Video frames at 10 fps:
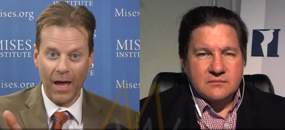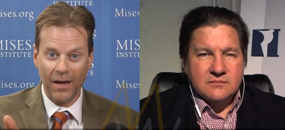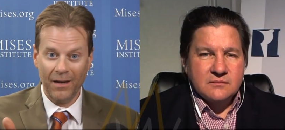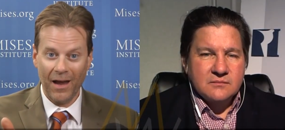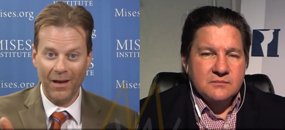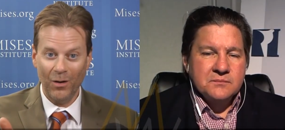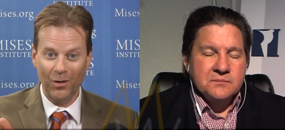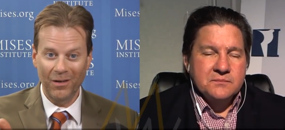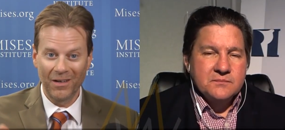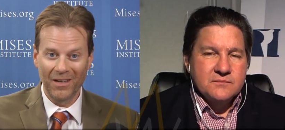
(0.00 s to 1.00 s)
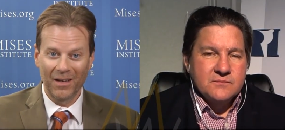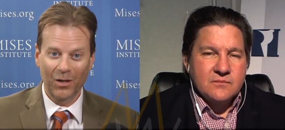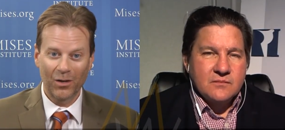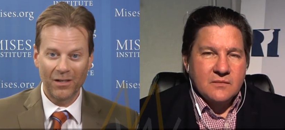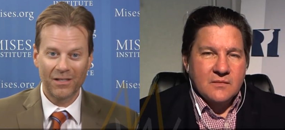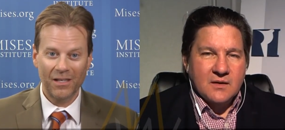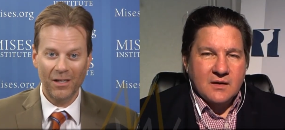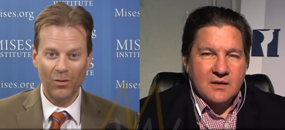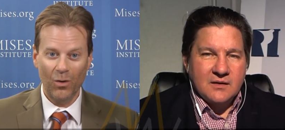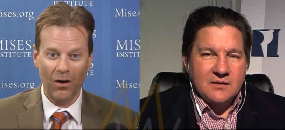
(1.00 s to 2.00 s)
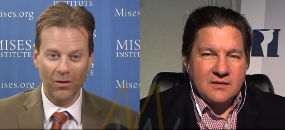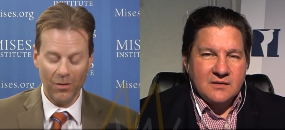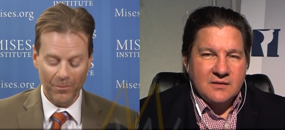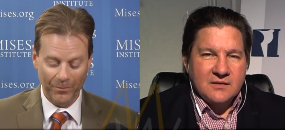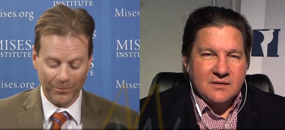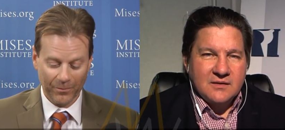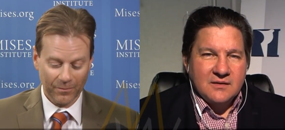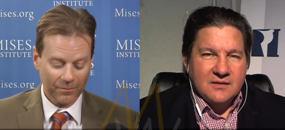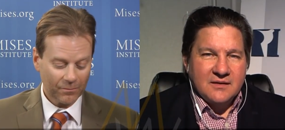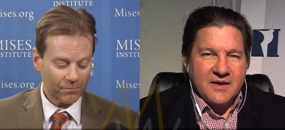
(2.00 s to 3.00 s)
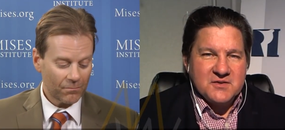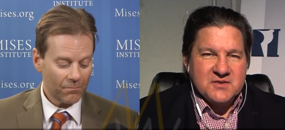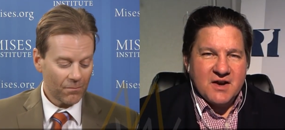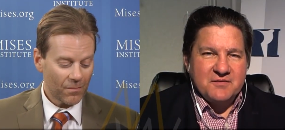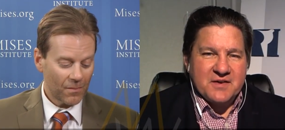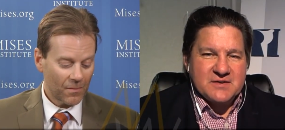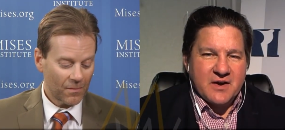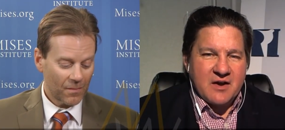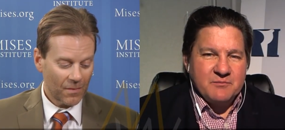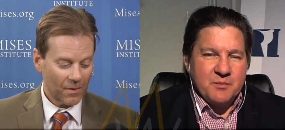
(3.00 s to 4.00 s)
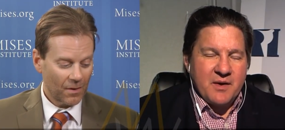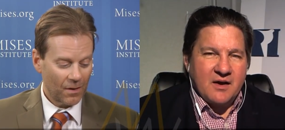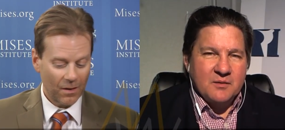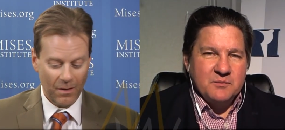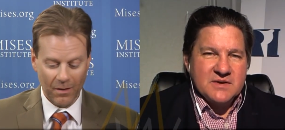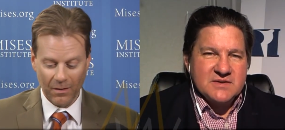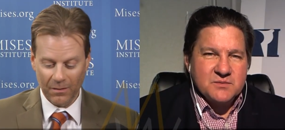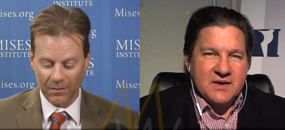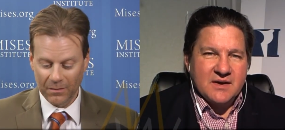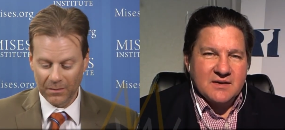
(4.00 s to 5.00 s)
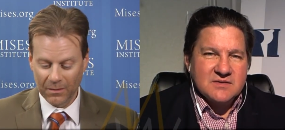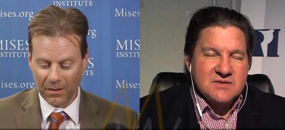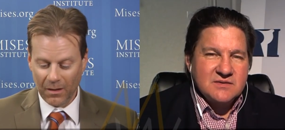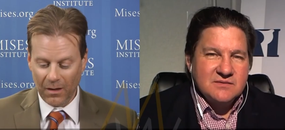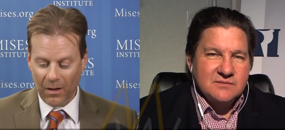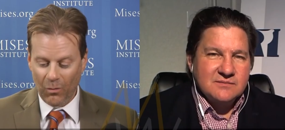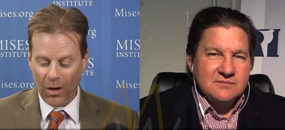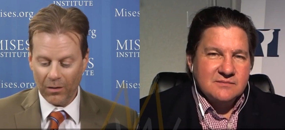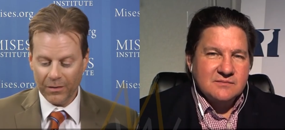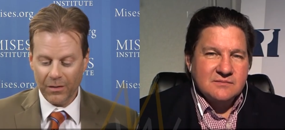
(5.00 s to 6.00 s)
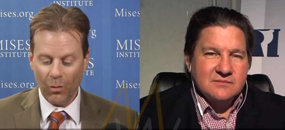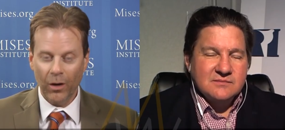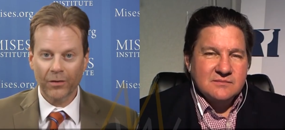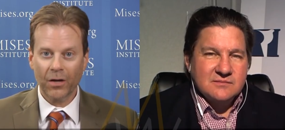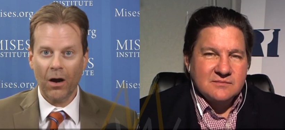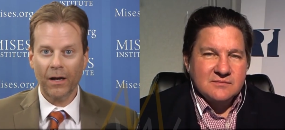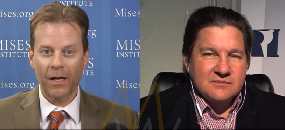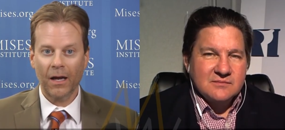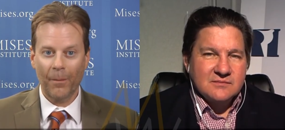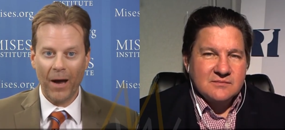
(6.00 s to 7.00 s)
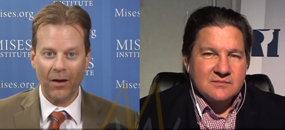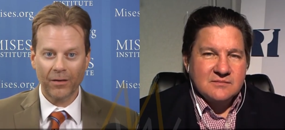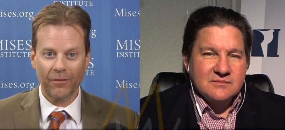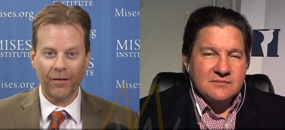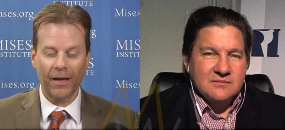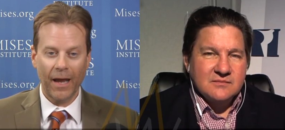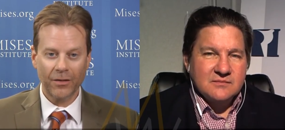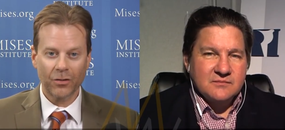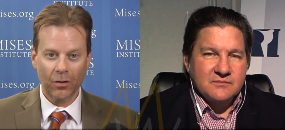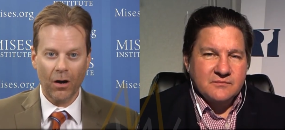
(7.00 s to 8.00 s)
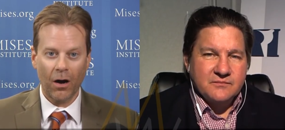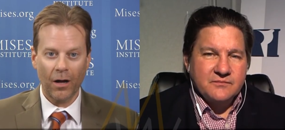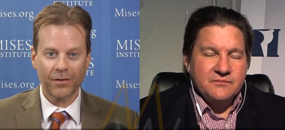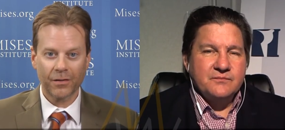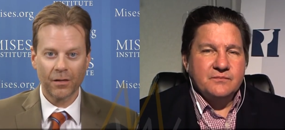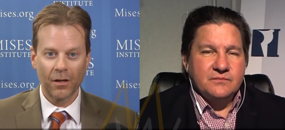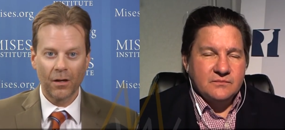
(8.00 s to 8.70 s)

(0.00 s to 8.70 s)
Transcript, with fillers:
Speaker 1: that, Daniel, good to see you. Welcome.
Speaker 2: Hey, Jeff. Thanks for having me back on Mises Weekends.
Speaker 1: Well, so we are talking about the financial costs